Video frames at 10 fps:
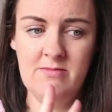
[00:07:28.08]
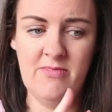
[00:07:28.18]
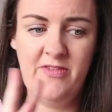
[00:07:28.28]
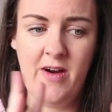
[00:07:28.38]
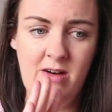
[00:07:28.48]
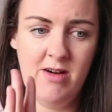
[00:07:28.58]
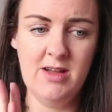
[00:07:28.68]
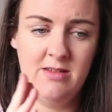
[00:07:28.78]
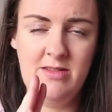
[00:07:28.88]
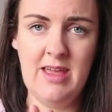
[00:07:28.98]

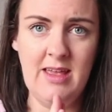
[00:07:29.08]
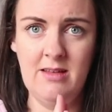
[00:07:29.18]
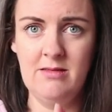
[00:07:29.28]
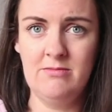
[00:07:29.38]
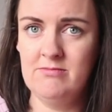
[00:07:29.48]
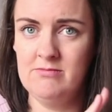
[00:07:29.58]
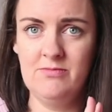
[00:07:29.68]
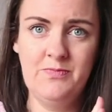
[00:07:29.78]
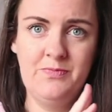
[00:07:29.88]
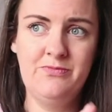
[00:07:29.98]
foreign thing.
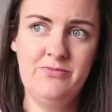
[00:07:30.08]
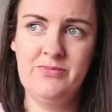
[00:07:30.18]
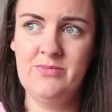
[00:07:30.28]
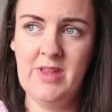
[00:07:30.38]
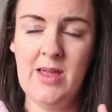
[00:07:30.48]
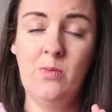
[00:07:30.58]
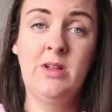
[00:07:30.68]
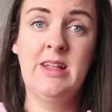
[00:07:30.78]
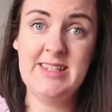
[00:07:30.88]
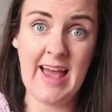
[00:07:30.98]
It
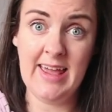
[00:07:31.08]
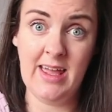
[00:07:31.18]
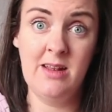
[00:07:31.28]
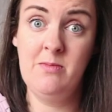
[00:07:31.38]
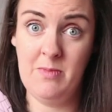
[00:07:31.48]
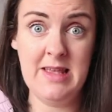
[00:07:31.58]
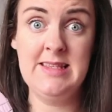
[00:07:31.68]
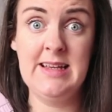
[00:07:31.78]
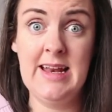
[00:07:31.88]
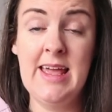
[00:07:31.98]
will attack it
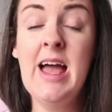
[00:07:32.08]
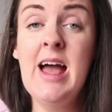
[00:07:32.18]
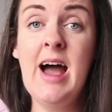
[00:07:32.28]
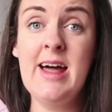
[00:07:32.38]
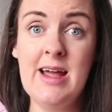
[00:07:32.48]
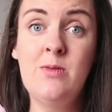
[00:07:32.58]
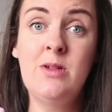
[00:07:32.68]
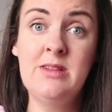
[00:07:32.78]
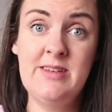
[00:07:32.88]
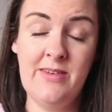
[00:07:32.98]
basically, and I
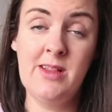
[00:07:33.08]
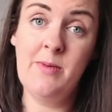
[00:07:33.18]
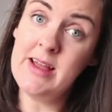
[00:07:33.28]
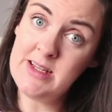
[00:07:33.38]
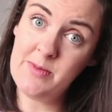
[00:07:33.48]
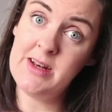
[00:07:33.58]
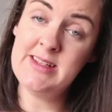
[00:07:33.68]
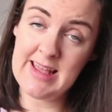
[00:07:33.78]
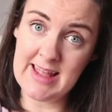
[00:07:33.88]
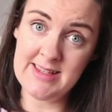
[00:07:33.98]
will develop
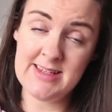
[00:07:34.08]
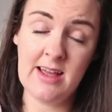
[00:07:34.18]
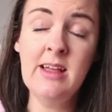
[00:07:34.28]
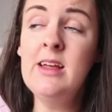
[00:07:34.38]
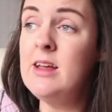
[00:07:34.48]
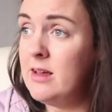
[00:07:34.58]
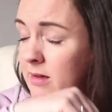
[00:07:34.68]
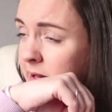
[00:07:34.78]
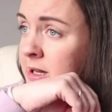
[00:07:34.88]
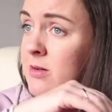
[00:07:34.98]
antibodies against it,
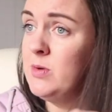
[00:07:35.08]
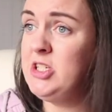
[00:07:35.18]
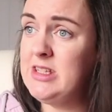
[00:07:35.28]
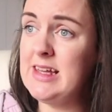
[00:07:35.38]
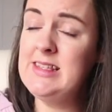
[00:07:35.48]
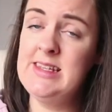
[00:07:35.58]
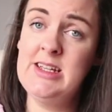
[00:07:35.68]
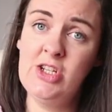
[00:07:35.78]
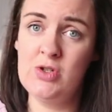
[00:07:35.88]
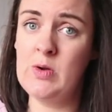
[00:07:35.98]
which at that
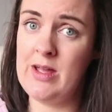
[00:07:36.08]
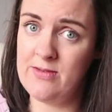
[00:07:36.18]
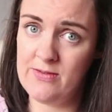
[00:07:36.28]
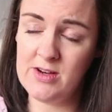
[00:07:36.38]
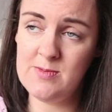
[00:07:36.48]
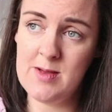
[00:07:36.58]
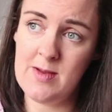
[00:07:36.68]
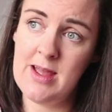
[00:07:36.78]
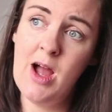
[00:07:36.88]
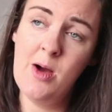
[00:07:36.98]
stage is okay for the first
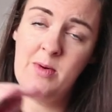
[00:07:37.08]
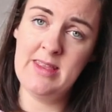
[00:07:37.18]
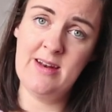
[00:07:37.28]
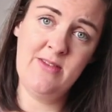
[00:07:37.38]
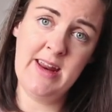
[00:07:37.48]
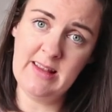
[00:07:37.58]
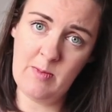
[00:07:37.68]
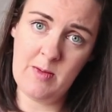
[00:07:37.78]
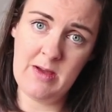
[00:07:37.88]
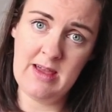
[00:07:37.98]
baby, but then if the next
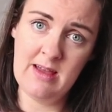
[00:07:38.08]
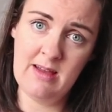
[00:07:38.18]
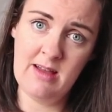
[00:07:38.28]
baby